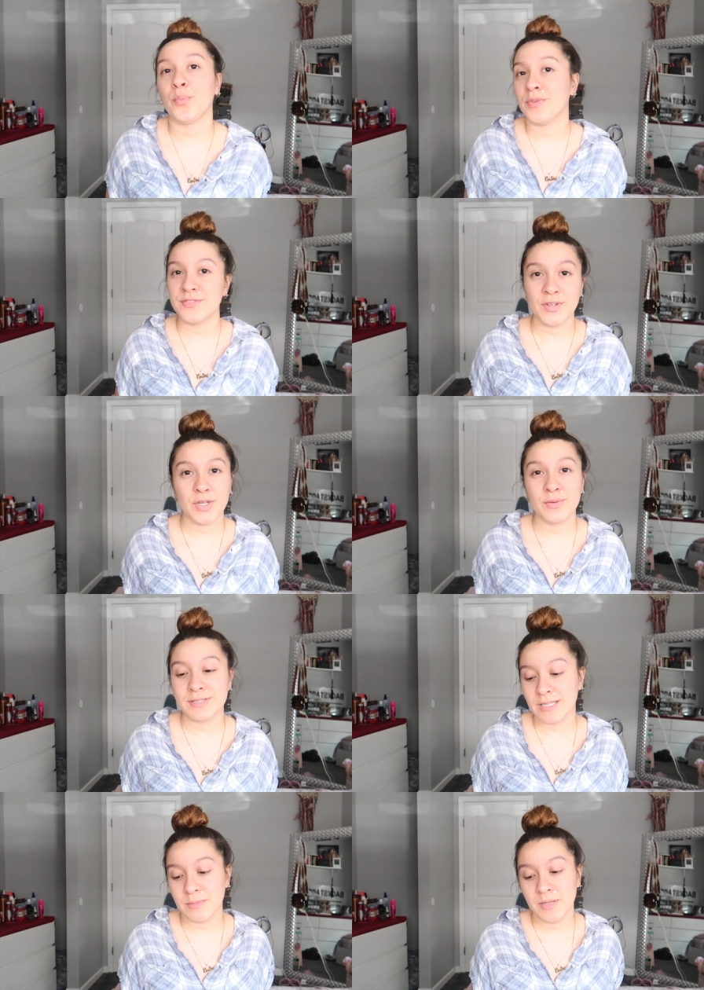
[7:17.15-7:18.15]
this video is
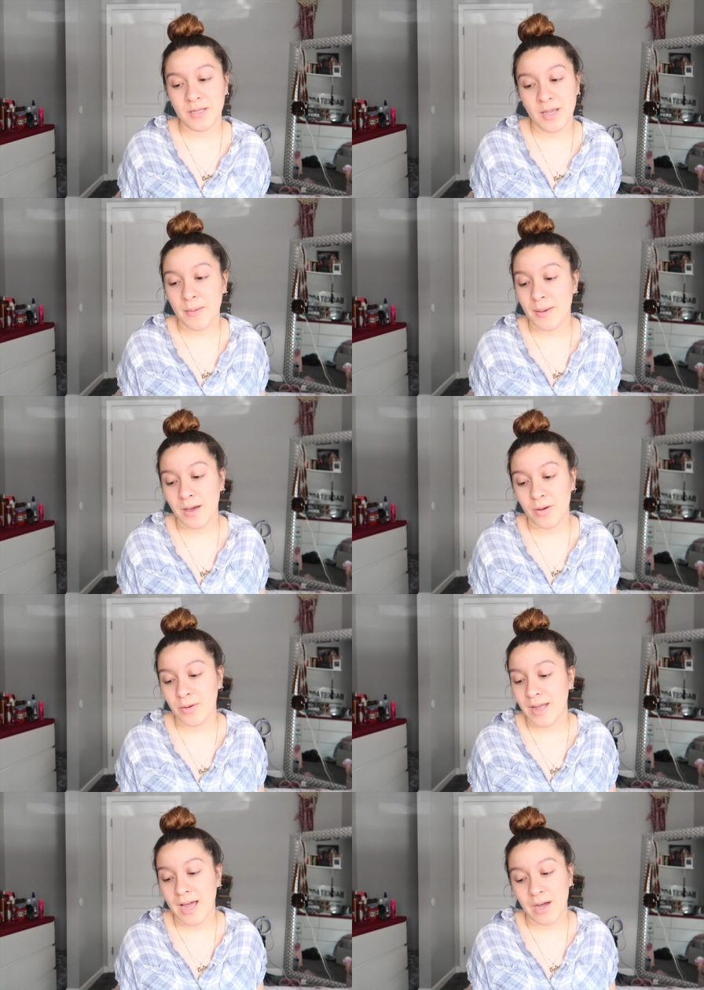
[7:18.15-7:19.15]
going to be
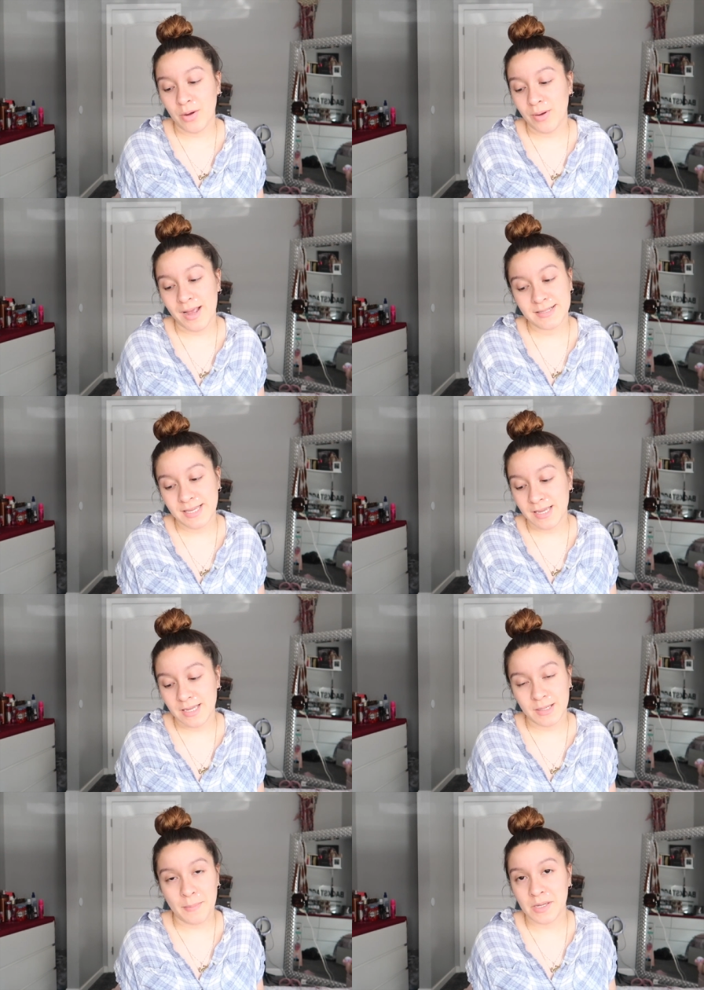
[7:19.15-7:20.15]
about how I
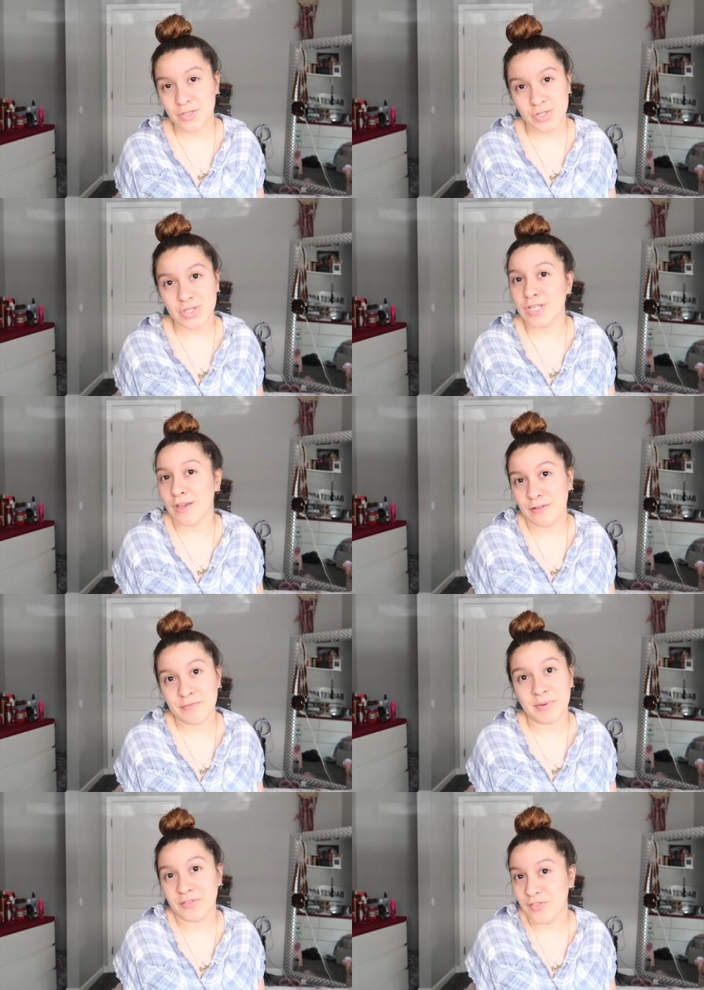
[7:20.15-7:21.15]
take pictures
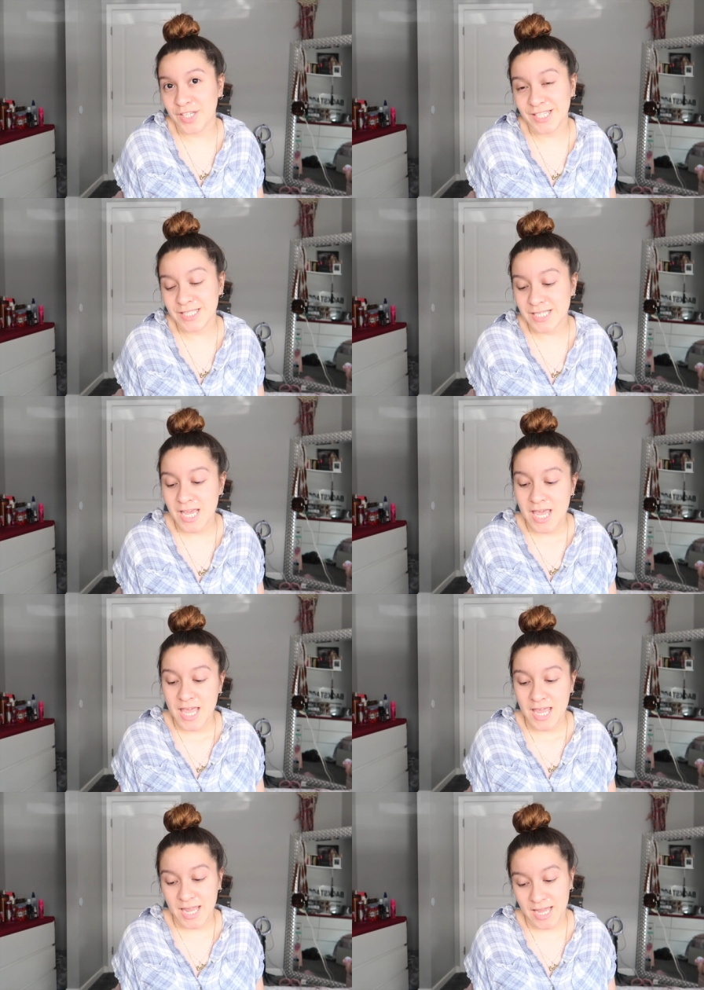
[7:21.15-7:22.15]
of my feet
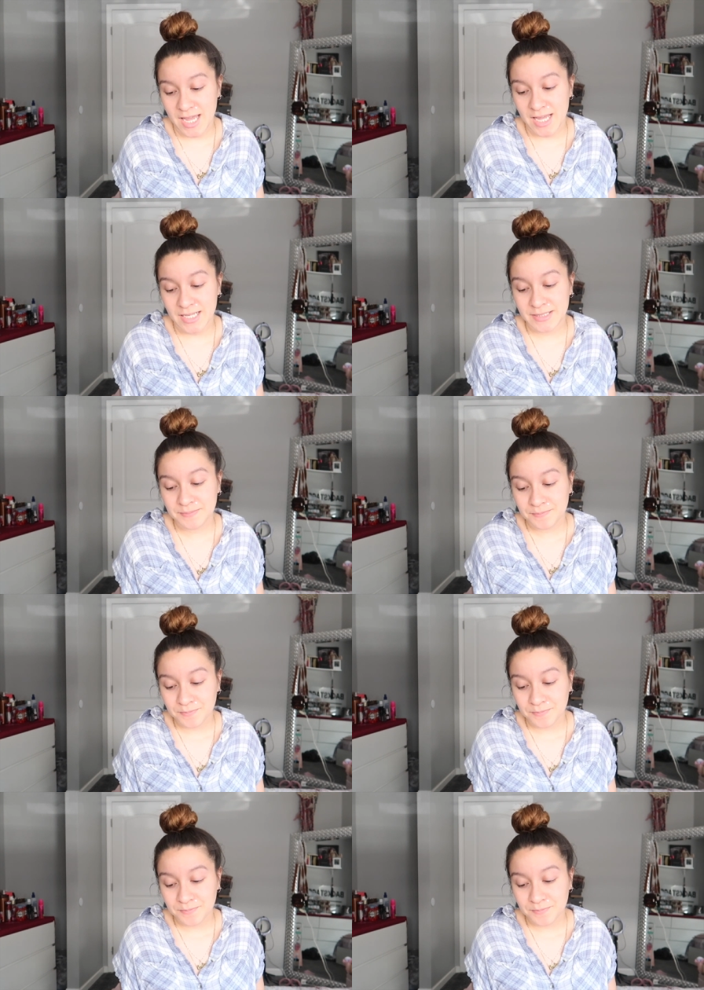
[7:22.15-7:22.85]
and